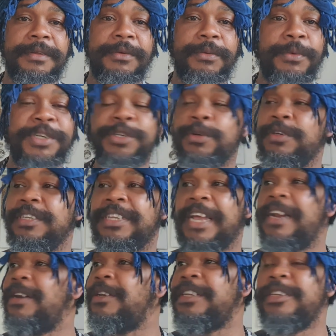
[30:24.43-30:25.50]
We shouldn't
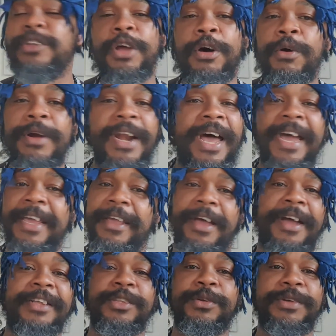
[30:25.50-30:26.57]
tell no lie
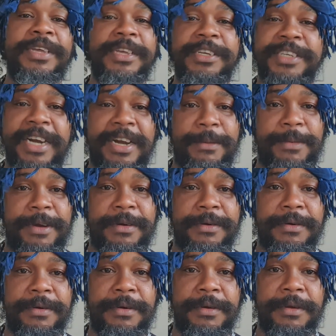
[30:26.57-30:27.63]
unto each other, man.
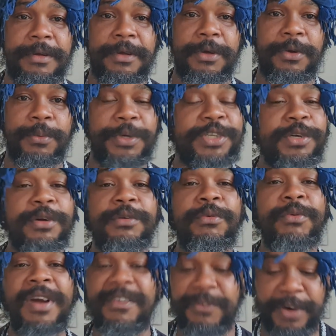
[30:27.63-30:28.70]
We should
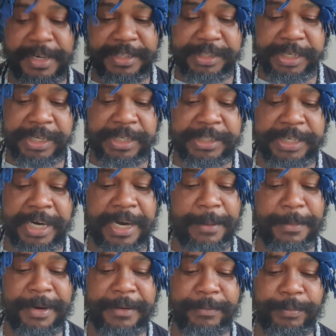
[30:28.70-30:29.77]
reverence each other,
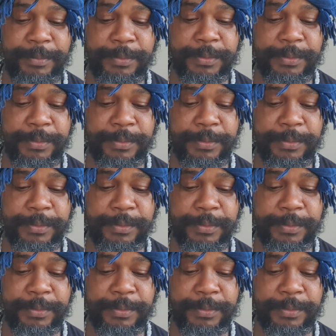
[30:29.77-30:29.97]
man.